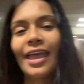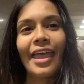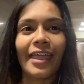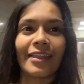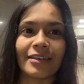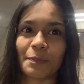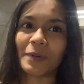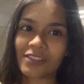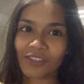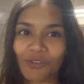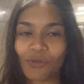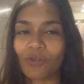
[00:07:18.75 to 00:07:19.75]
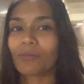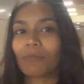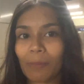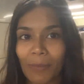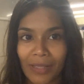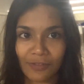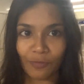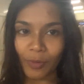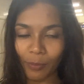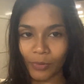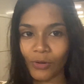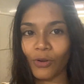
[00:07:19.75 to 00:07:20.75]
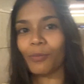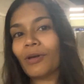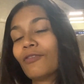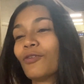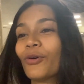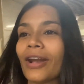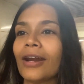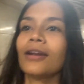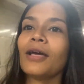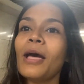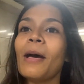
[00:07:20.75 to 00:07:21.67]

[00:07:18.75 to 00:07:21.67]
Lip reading: and please ignore my massive pimple on my forehead,